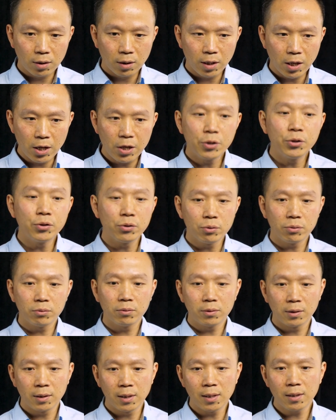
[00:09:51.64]
EU,
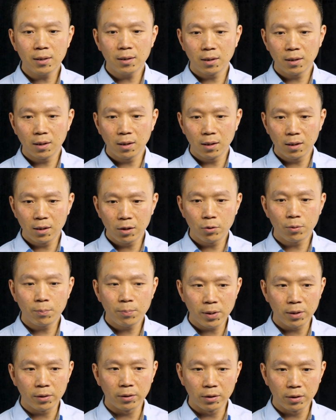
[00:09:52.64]

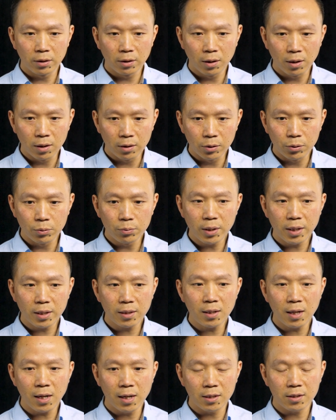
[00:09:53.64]
European Union,
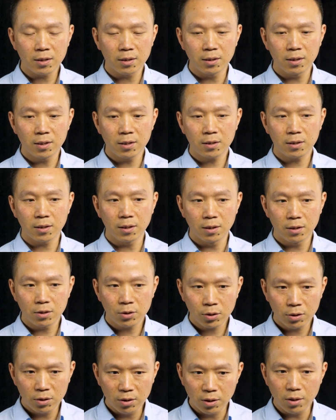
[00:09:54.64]
has this
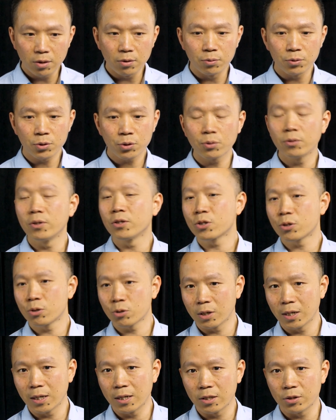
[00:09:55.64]
new soil
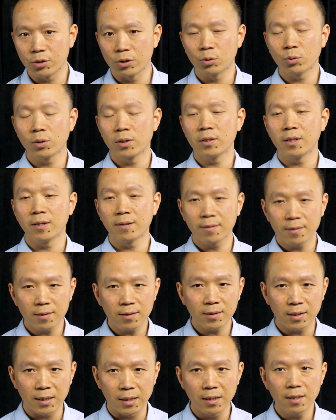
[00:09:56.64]
strategy
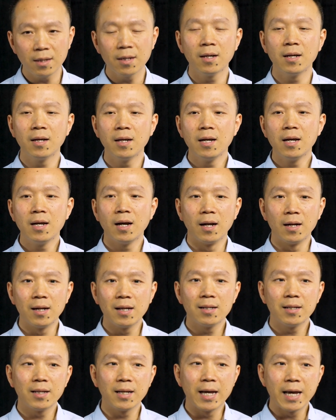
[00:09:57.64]
2030, and
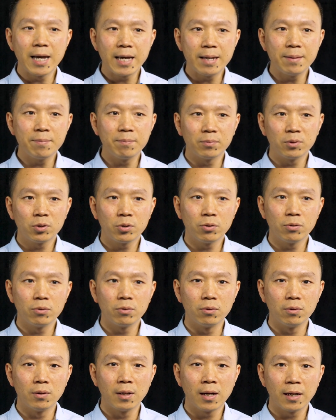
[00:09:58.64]
then they aim
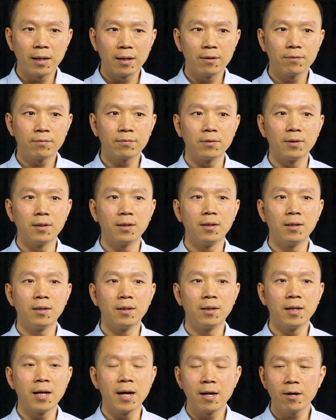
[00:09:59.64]
to have
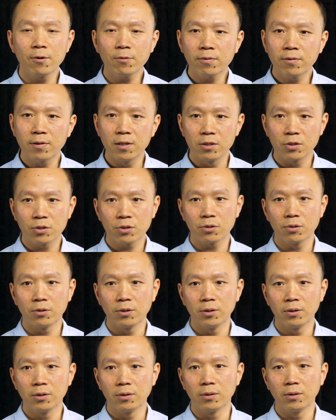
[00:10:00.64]
healthy
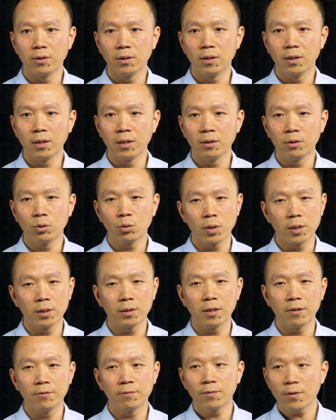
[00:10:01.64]
soil in
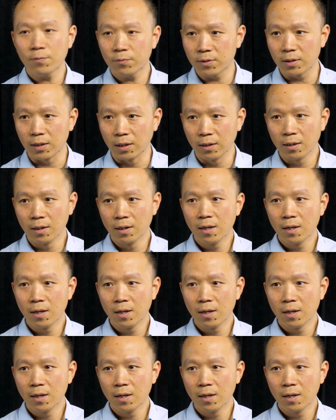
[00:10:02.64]
2050.